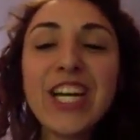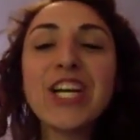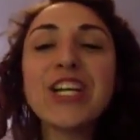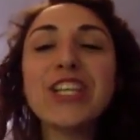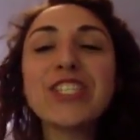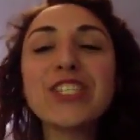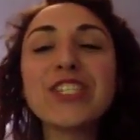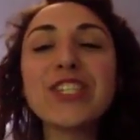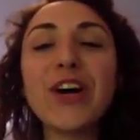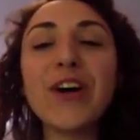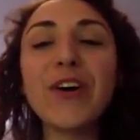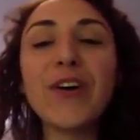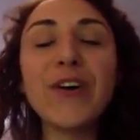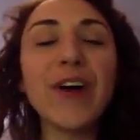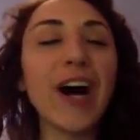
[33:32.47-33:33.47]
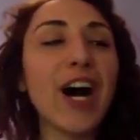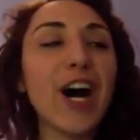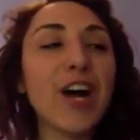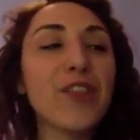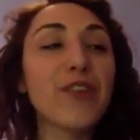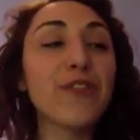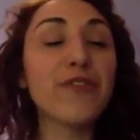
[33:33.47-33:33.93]
So
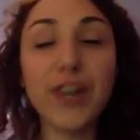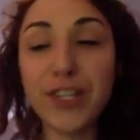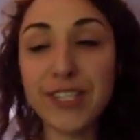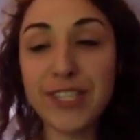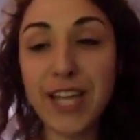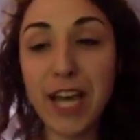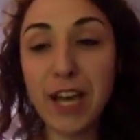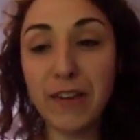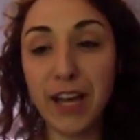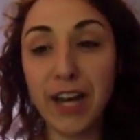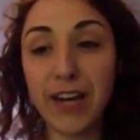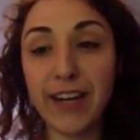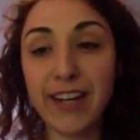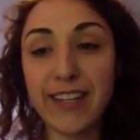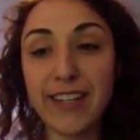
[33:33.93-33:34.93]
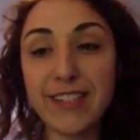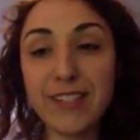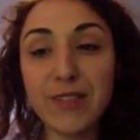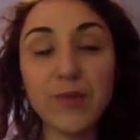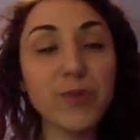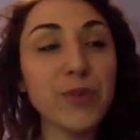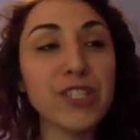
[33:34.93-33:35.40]
the first day of Aries,
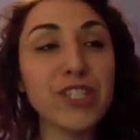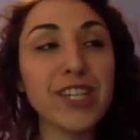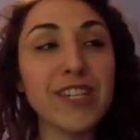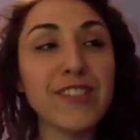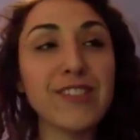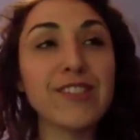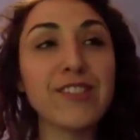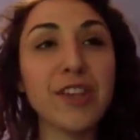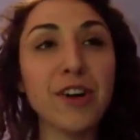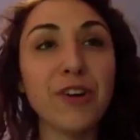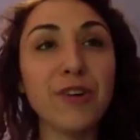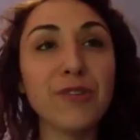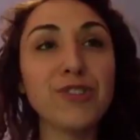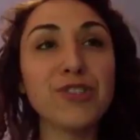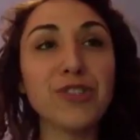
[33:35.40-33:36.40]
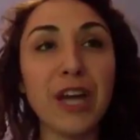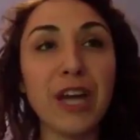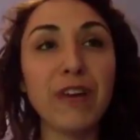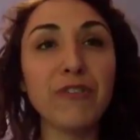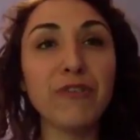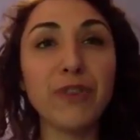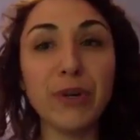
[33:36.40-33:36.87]
which is so
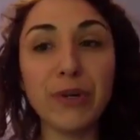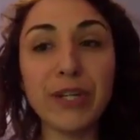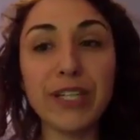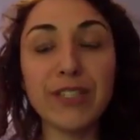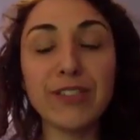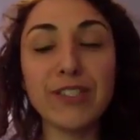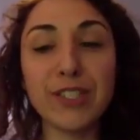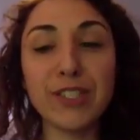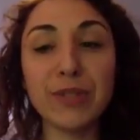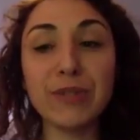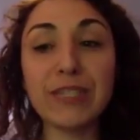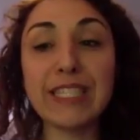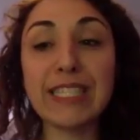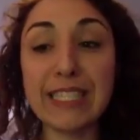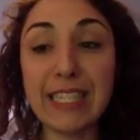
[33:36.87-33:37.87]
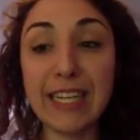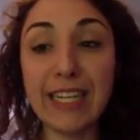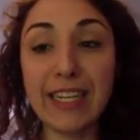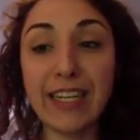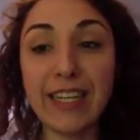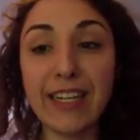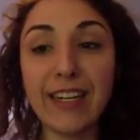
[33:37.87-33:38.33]
straightforward, so
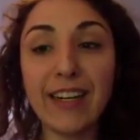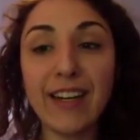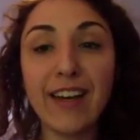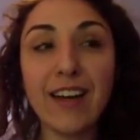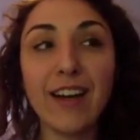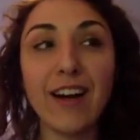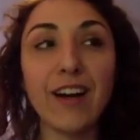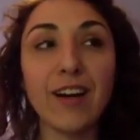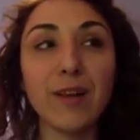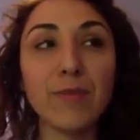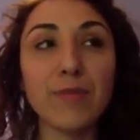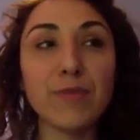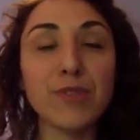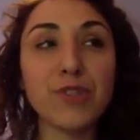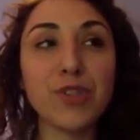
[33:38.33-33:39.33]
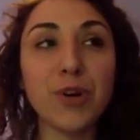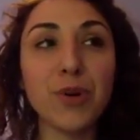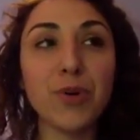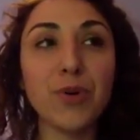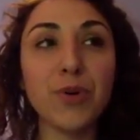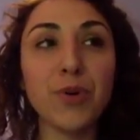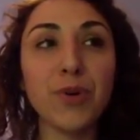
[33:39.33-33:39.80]
clear,
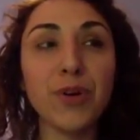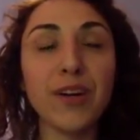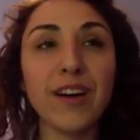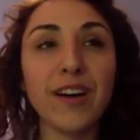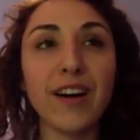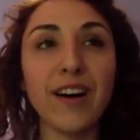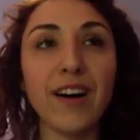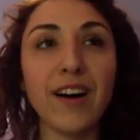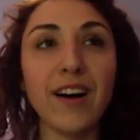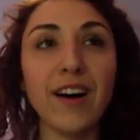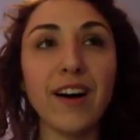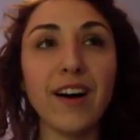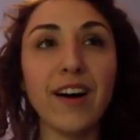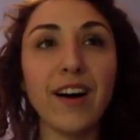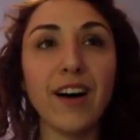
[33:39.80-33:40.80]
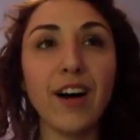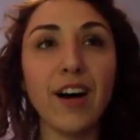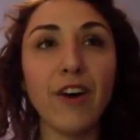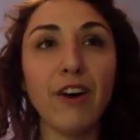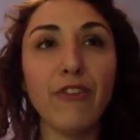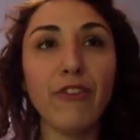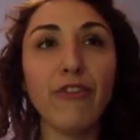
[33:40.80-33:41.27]
so
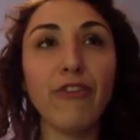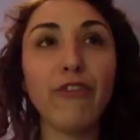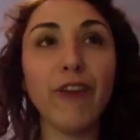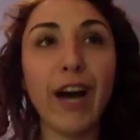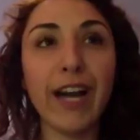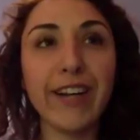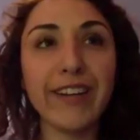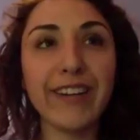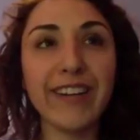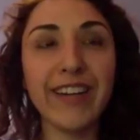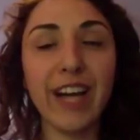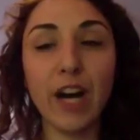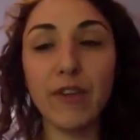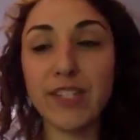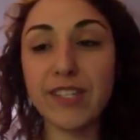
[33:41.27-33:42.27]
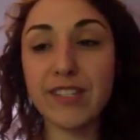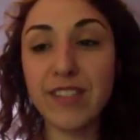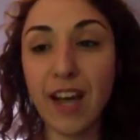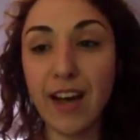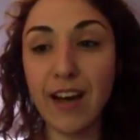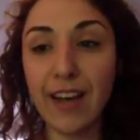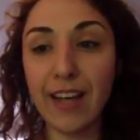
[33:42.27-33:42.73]
fiery of a
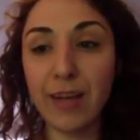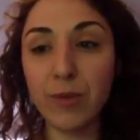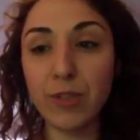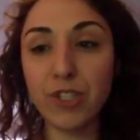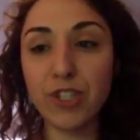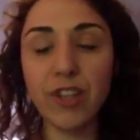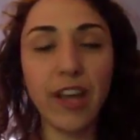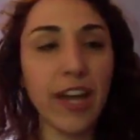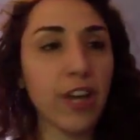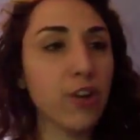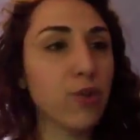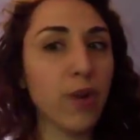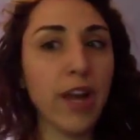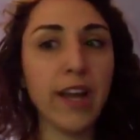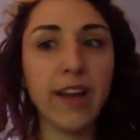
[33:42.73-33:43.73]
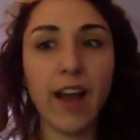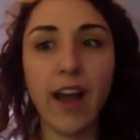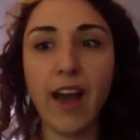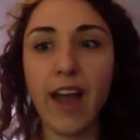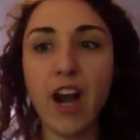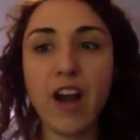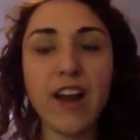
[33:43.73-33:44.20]
sign, which you're like, great,
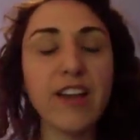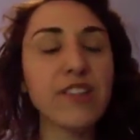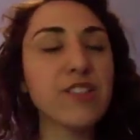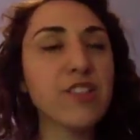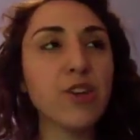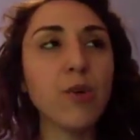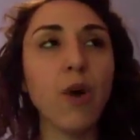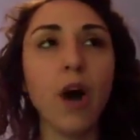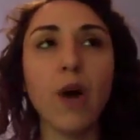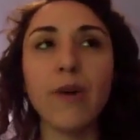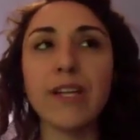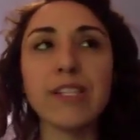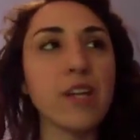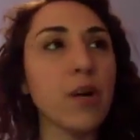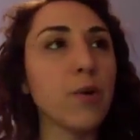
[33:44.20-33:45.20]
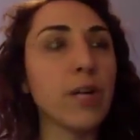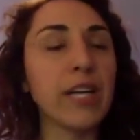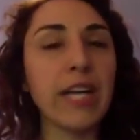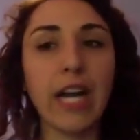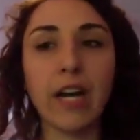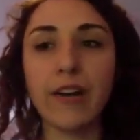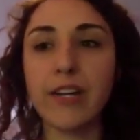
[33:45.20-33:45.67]
Aries, you always know what an
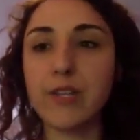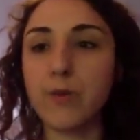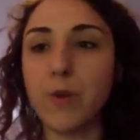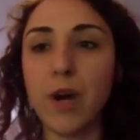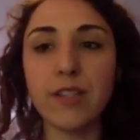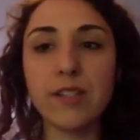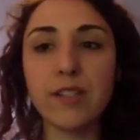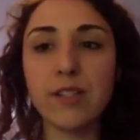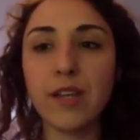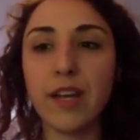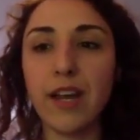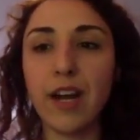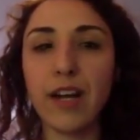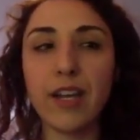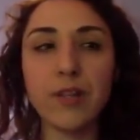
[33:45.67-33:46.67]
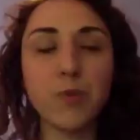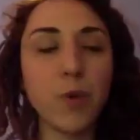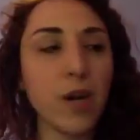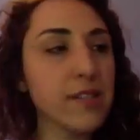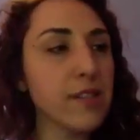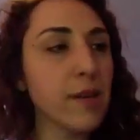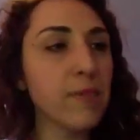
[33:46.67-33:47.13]
Aries wants. An Aries
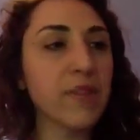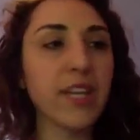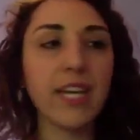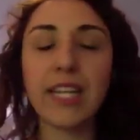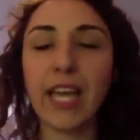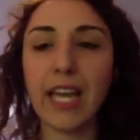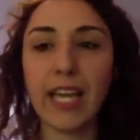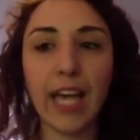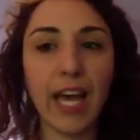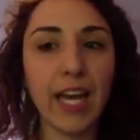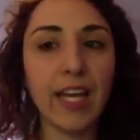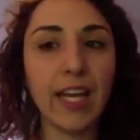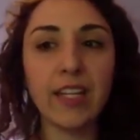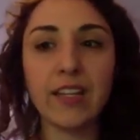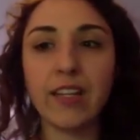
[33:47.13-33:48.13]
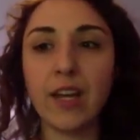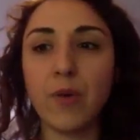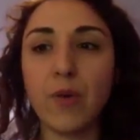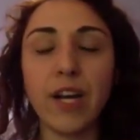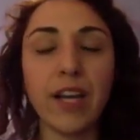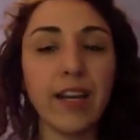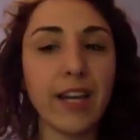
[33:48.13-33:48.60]
wants something, they get it, they
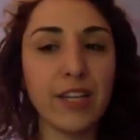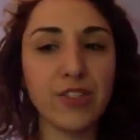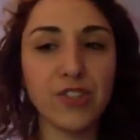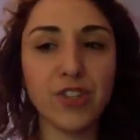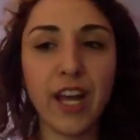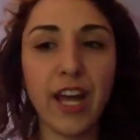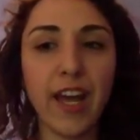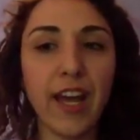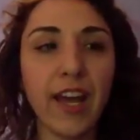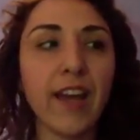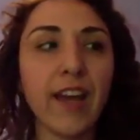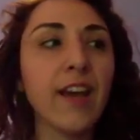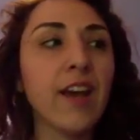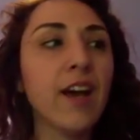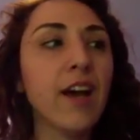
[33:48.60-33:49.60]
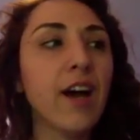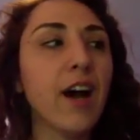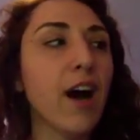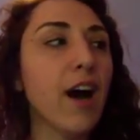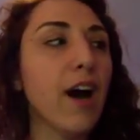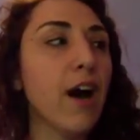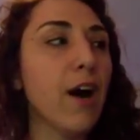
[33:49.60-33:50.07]
want it yesterday.
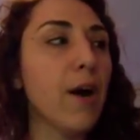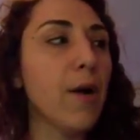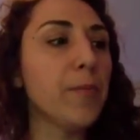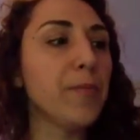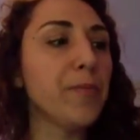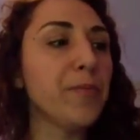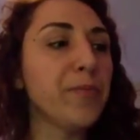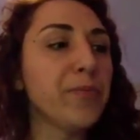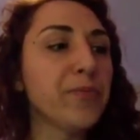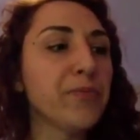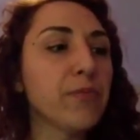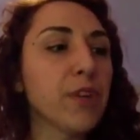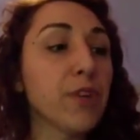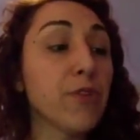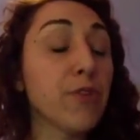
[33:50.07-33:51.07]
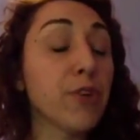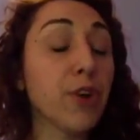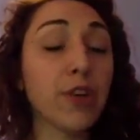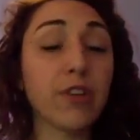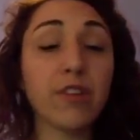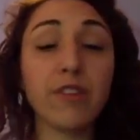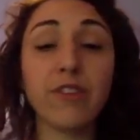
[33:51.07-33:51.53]

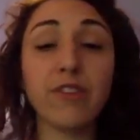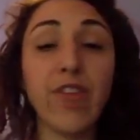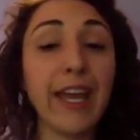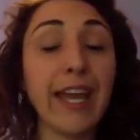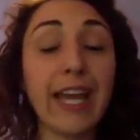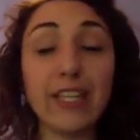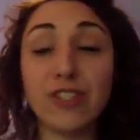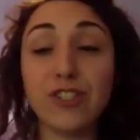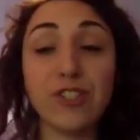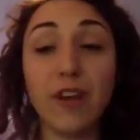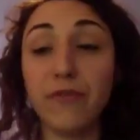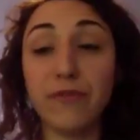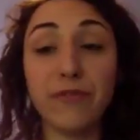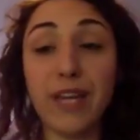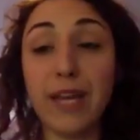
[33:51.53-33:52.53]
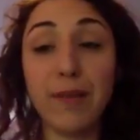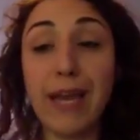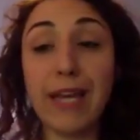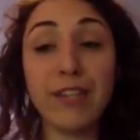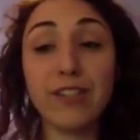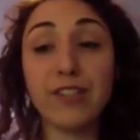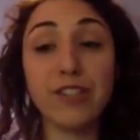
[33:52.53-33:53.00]
They get stuff, they
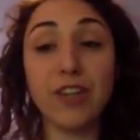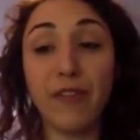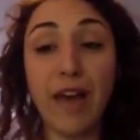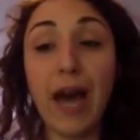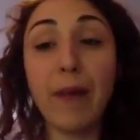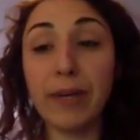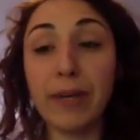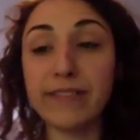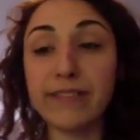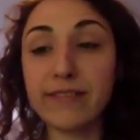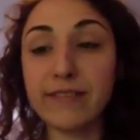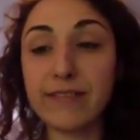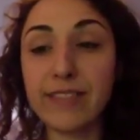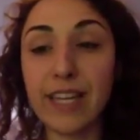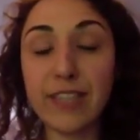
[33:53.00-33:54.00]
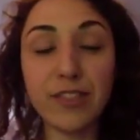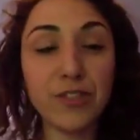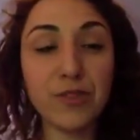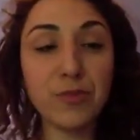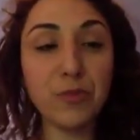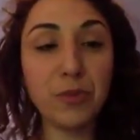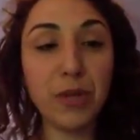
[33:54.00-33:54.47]
make stuff happen.
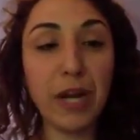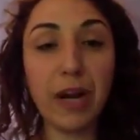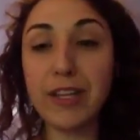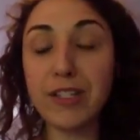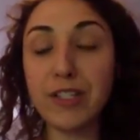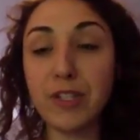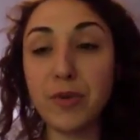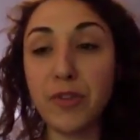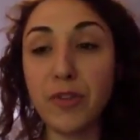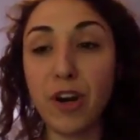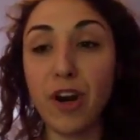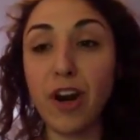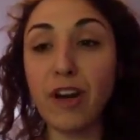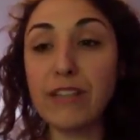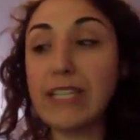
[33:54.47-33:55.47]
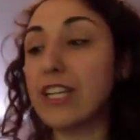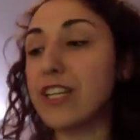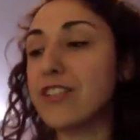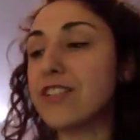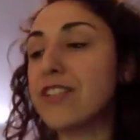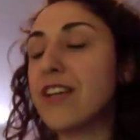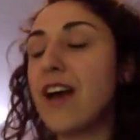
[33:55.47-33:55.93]
That's what Aries do. They're our
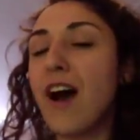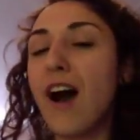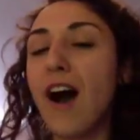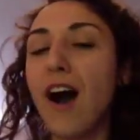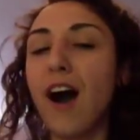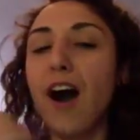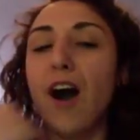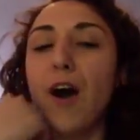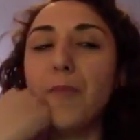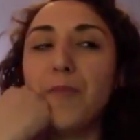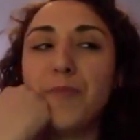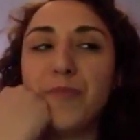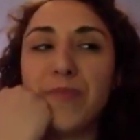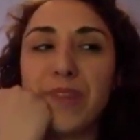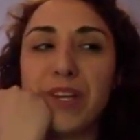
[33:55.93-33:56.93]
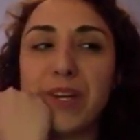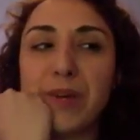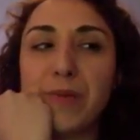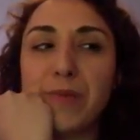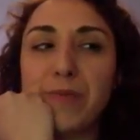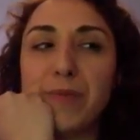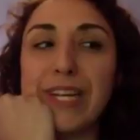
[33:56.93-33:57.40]
leaders.
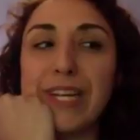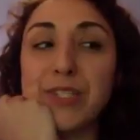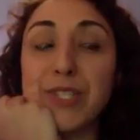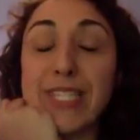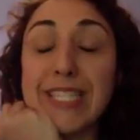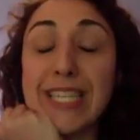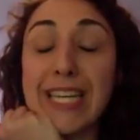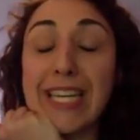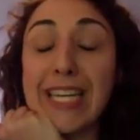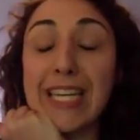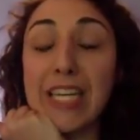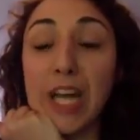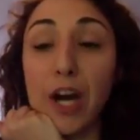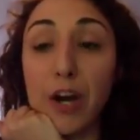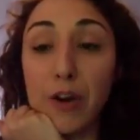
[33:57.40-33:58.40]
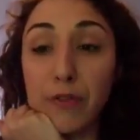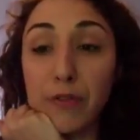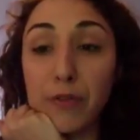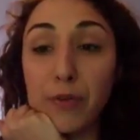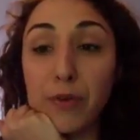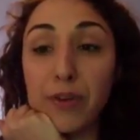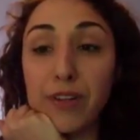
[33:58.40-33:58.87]
But interesting enough,
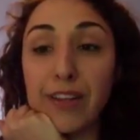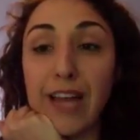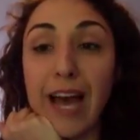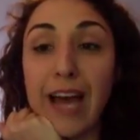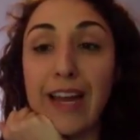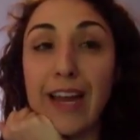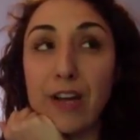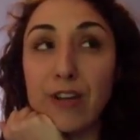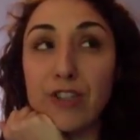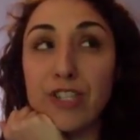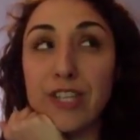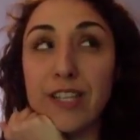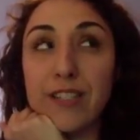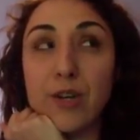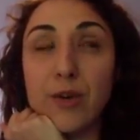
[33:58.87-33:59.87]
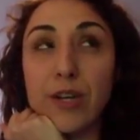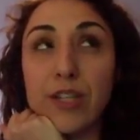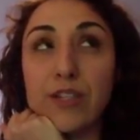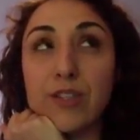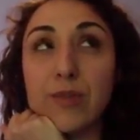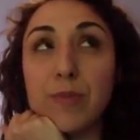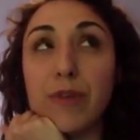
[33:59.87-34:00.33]
that energy is going
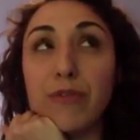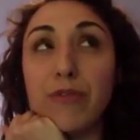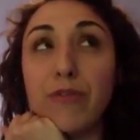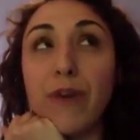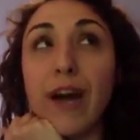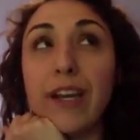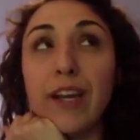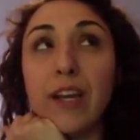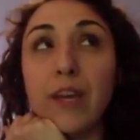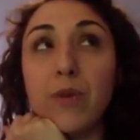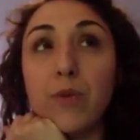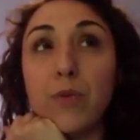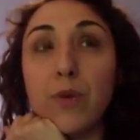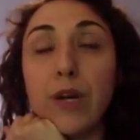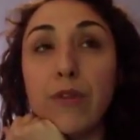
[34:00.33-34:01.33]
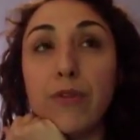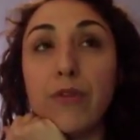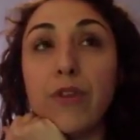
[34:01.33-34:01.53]
to be fighting with